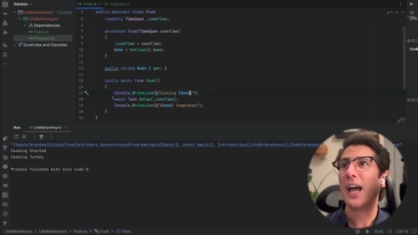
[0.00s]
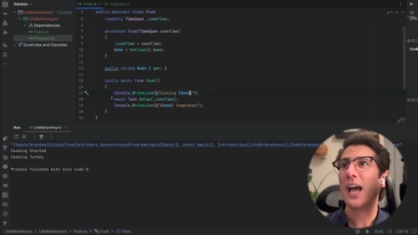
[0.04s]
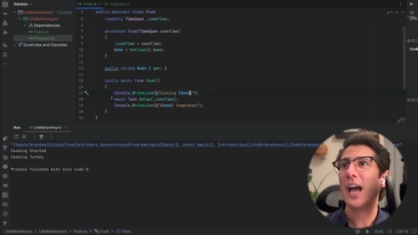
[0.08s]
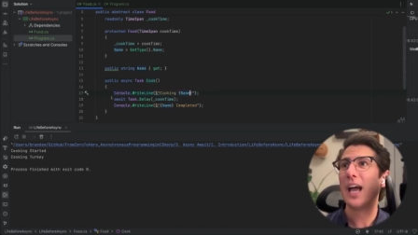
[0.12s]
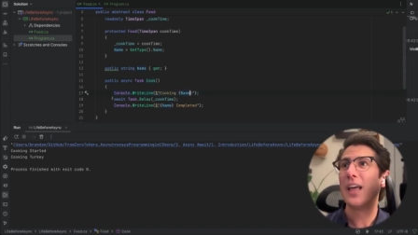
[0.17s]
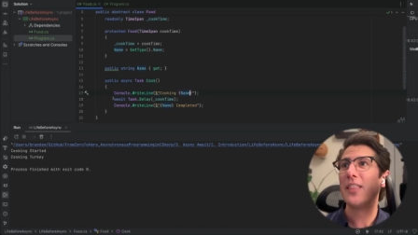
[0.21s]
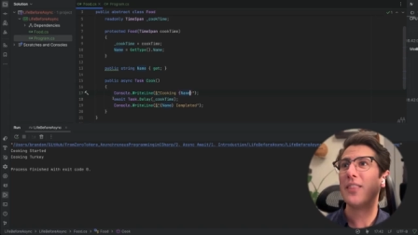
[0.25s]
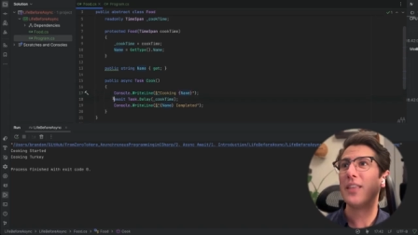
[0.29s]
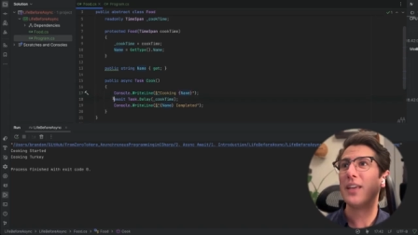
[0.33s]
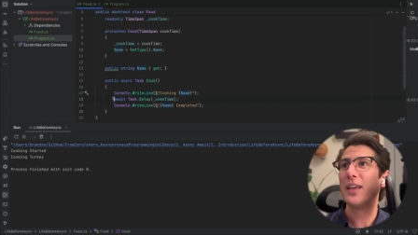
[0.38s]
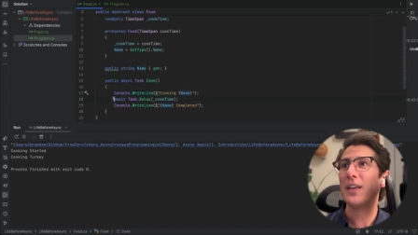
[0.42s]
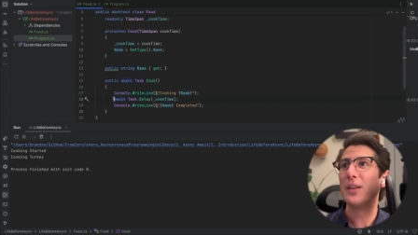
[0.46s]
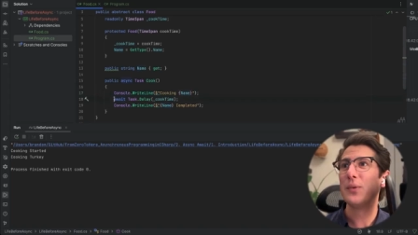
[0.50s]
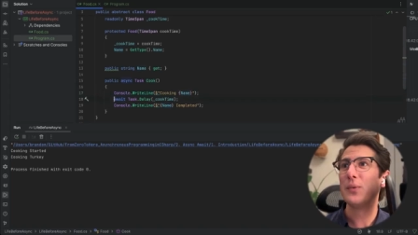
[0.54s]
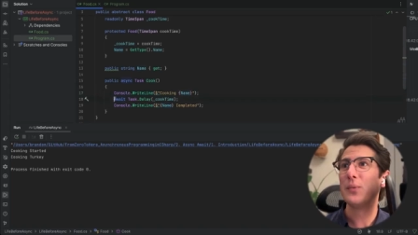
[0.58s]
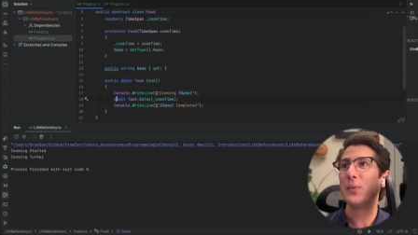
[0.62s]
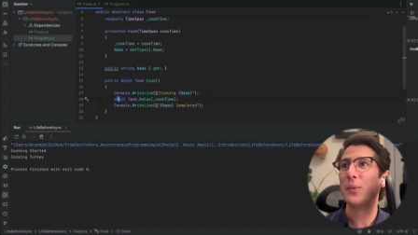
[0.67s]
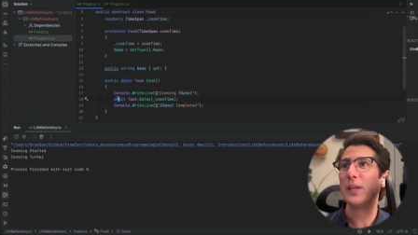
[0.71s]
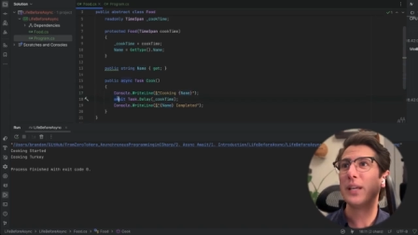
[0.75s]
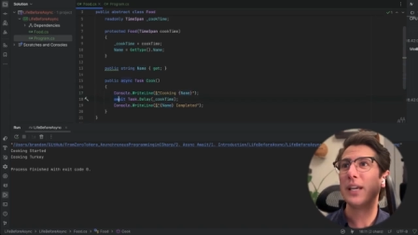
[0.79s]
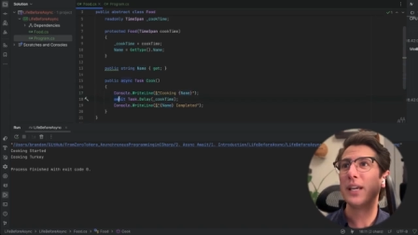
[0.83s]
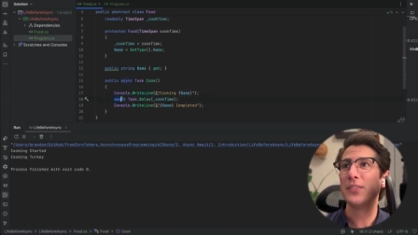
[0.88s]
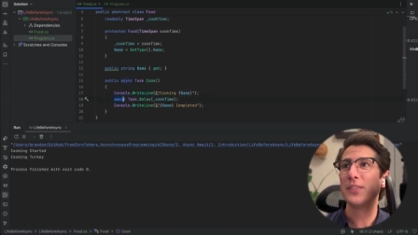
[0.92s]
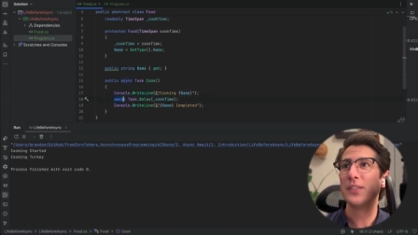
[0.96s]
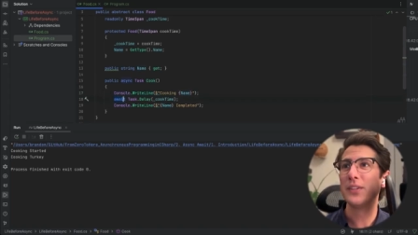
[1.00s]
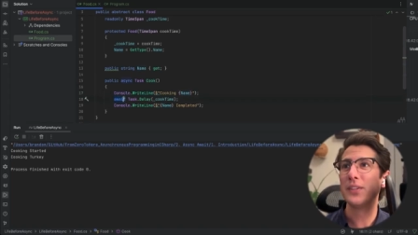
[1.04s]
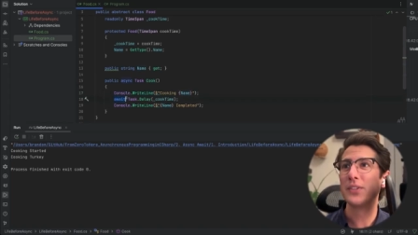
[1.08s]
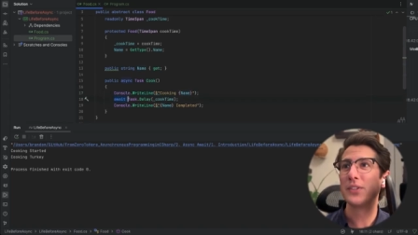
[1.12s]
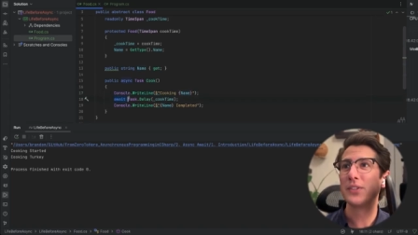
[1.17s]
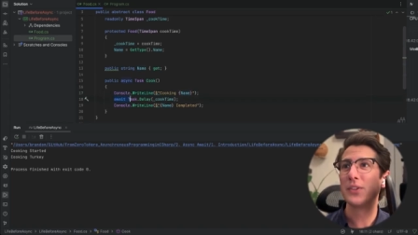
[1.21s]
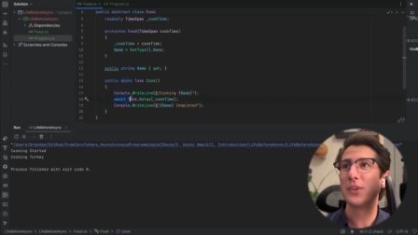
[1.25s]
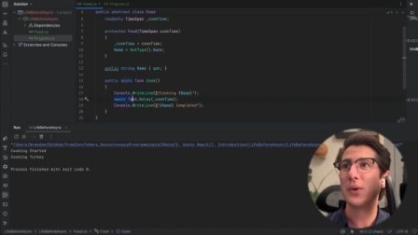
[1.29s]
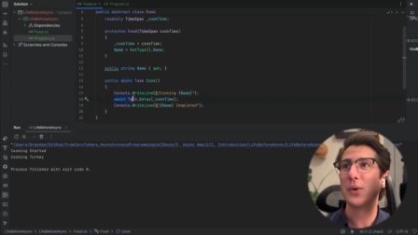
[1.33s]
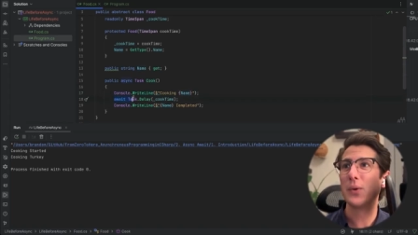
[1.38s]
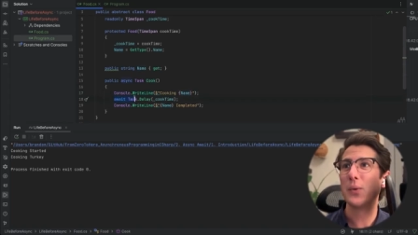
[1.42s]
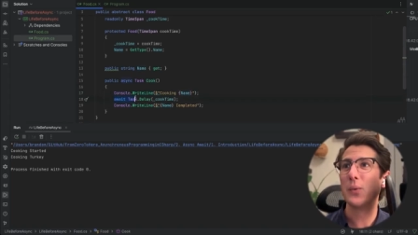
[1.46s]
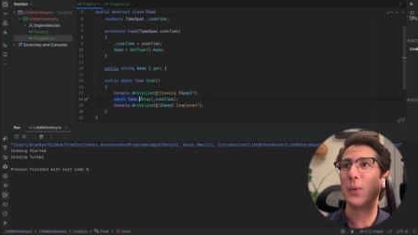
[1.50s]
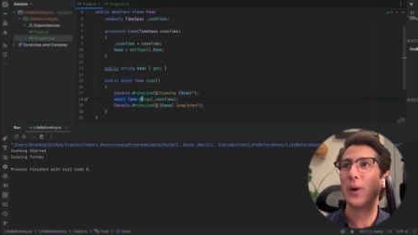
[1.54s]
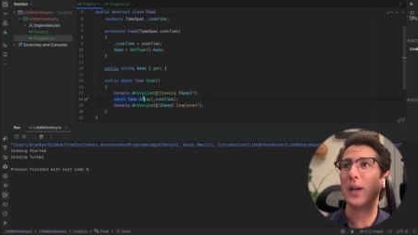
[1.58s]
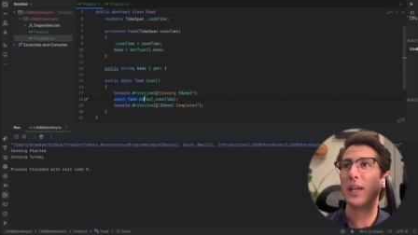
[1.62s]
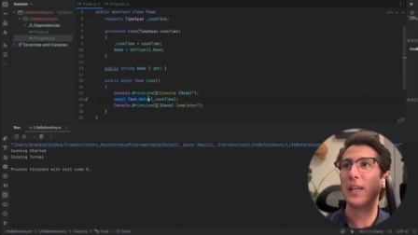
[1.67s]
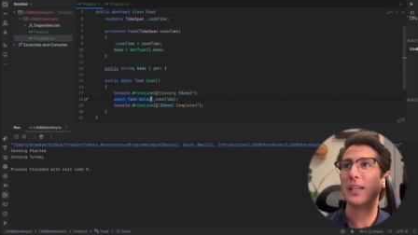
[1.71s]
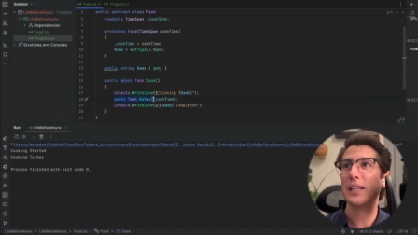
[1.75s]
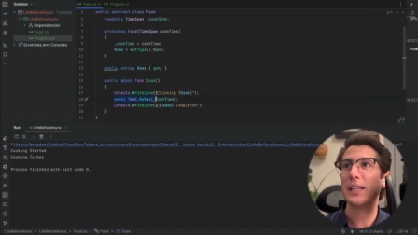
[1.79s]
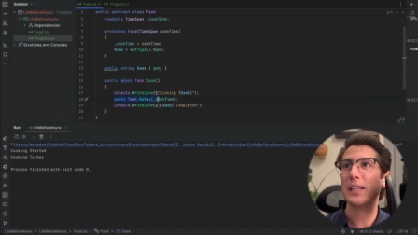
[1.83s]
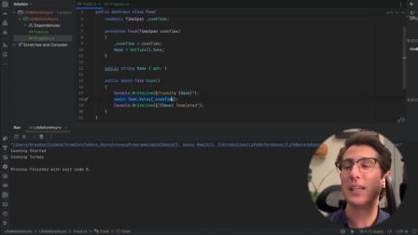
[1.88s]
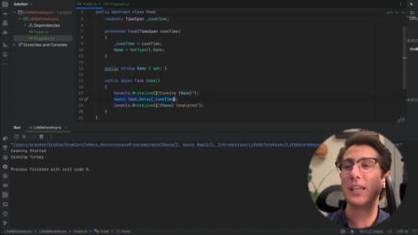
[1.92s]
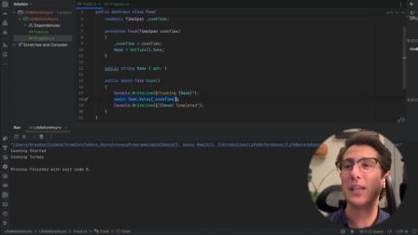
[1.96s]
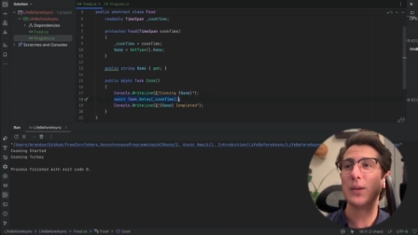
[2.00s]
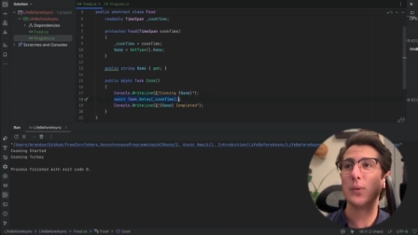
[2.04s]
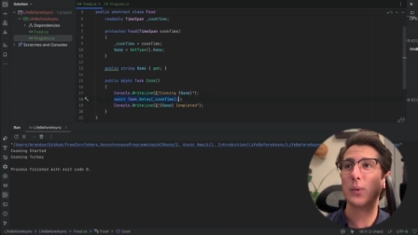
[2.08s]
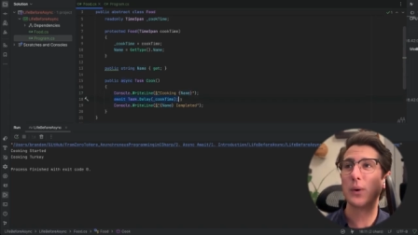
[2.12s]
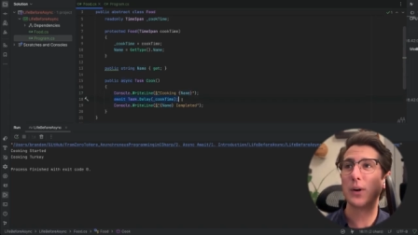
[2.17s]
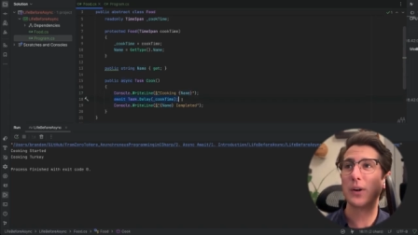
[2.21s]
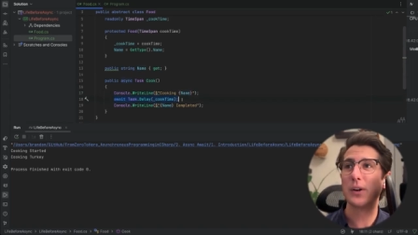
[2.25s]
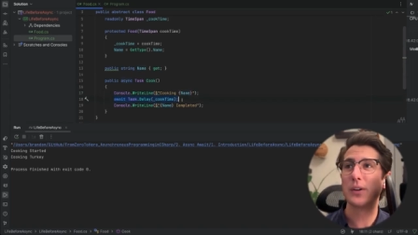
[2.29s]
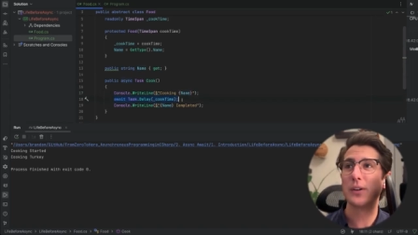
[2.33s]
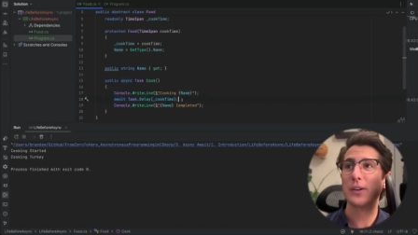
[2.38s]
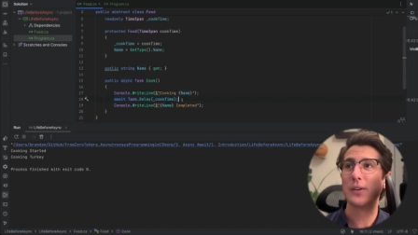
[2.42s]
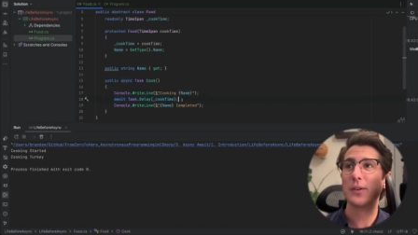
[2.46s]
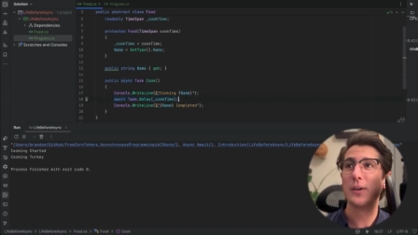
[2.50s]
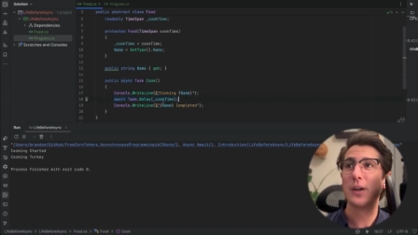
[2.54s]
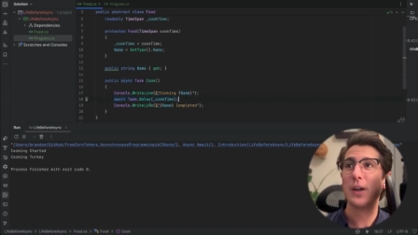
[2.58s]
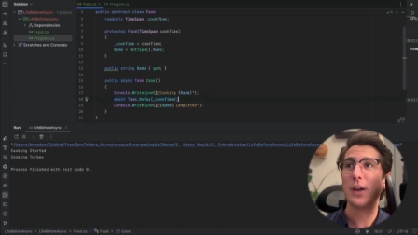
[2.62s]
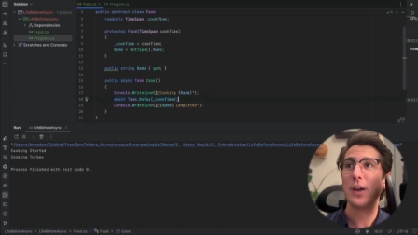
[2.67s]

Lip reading: And then we hit this await keyword